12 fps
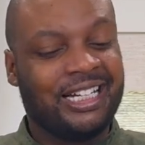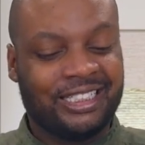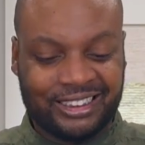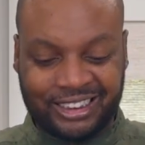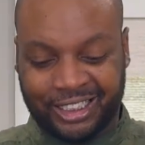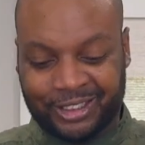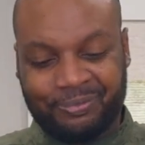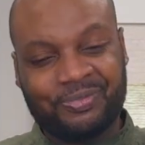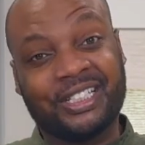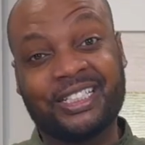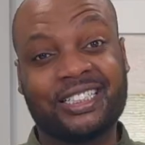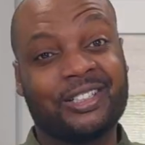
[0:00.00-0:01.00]
So
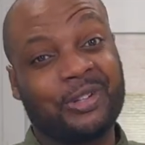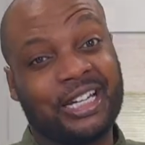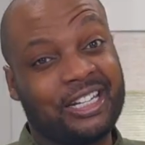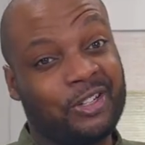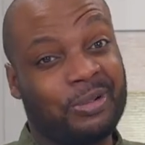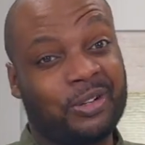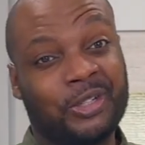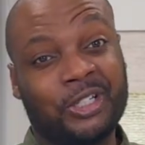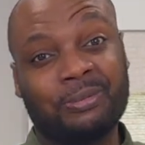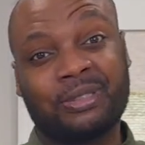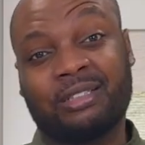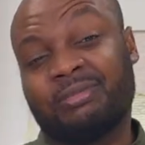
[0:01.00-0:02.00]
this is the way I do my
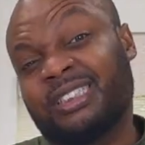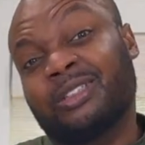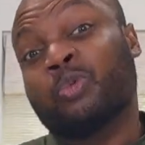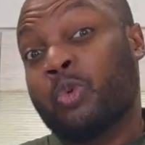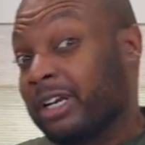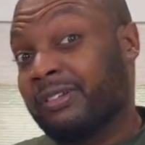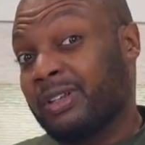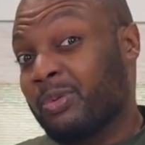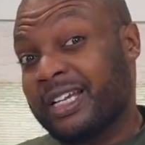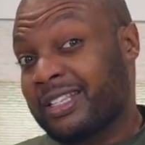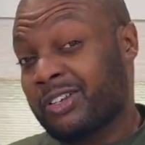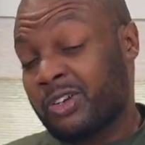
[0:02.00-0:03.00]
ribs. Just one of the
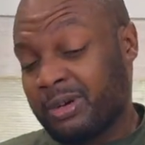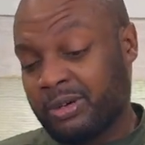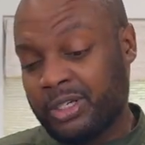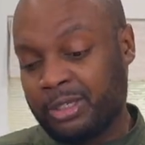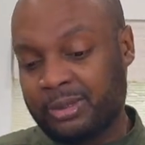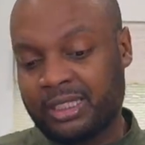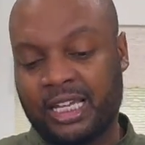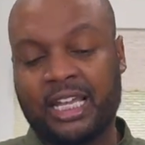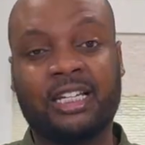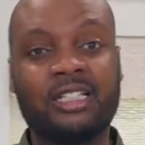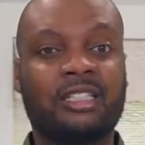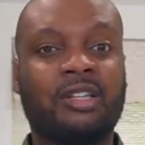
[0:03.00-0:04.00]
ways to do my ribs. And
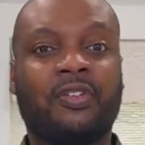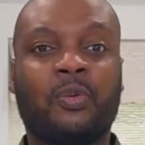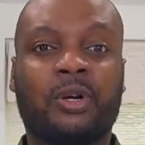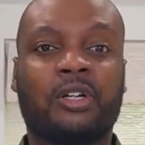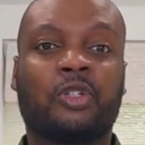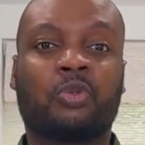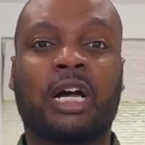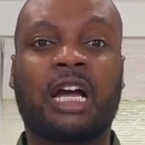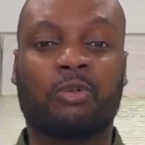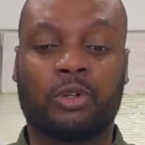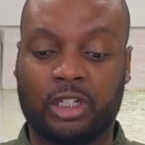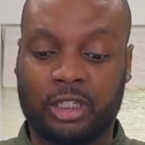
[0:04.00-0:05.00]
this is if I want to dry
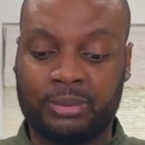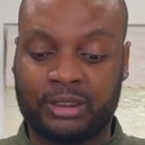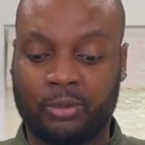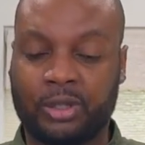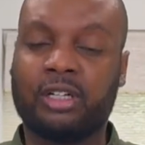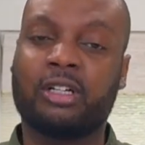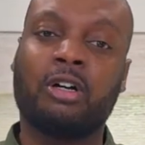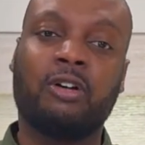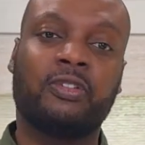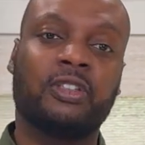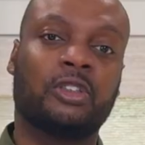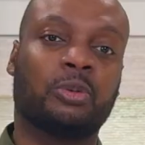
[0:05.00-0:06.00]
rub. So we're going to go
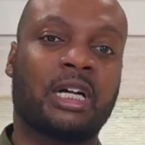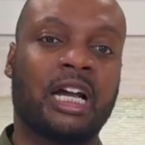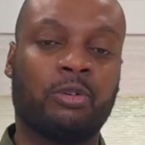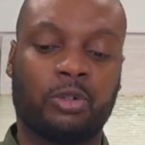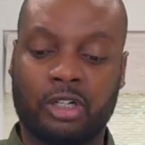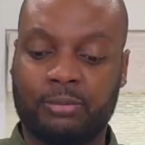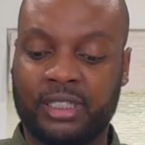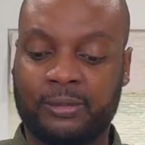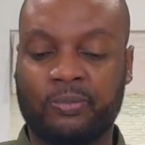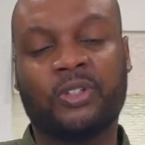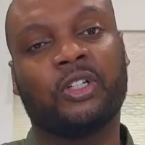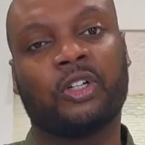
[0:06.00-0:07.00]
over dry
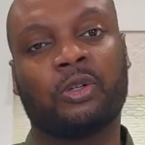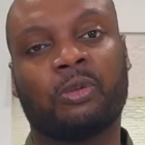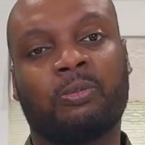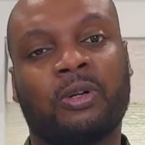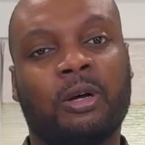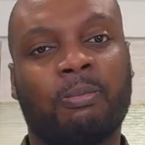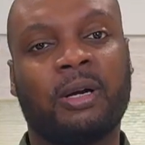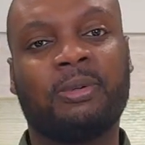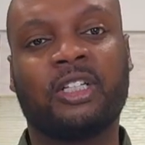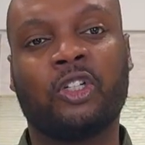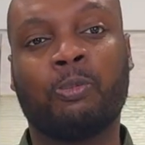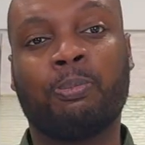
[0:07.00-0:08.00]
rubbing your
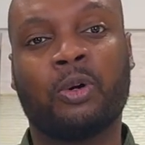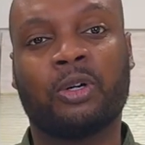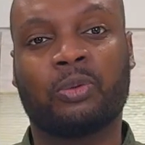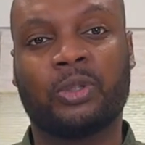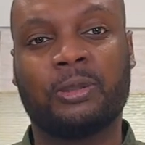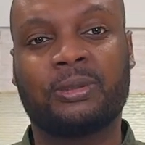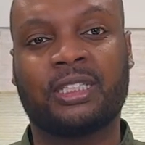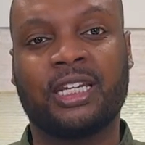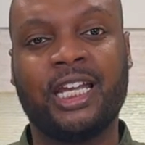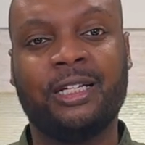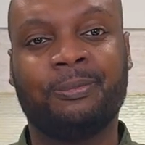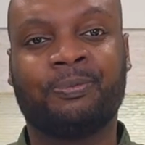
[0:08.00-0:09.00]
barbecue pork ribs
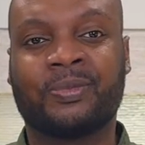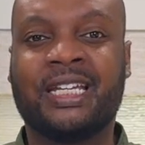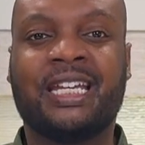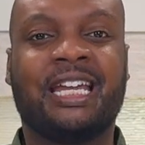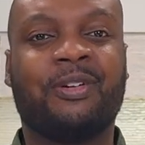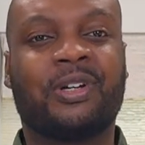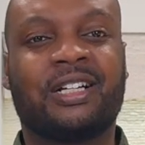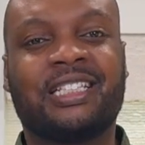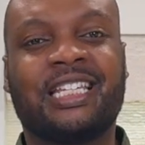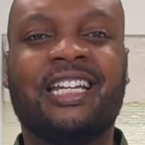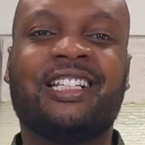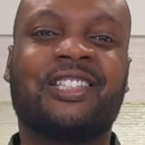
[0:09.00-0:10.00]
today. And we're going to
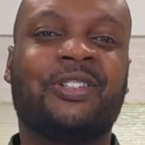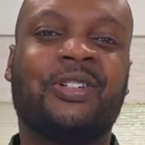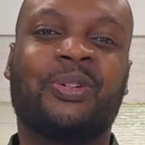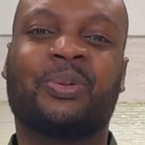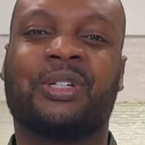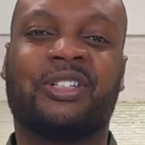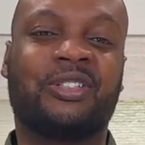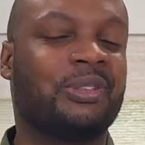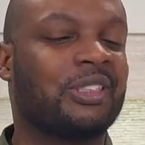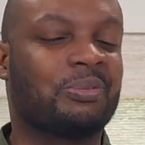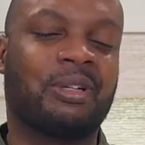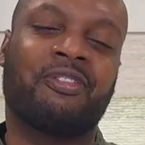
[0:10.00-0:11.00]
take it to the grill, which
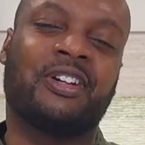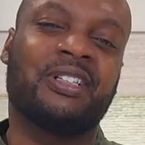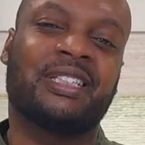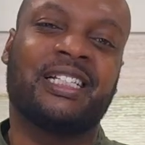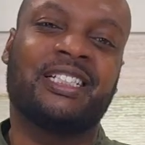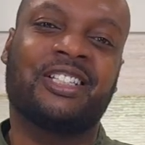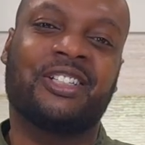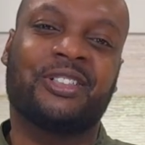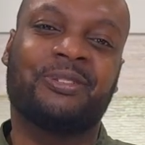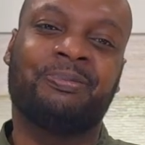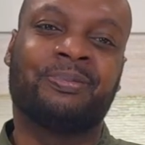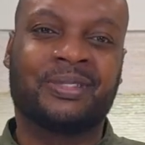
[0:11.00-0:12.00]
is one of my favorite things to do.
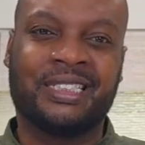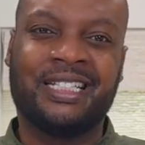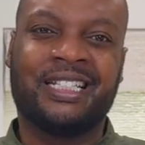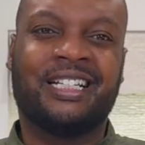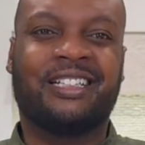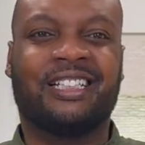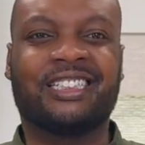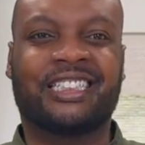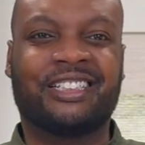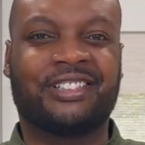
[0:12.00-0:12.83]
Let's get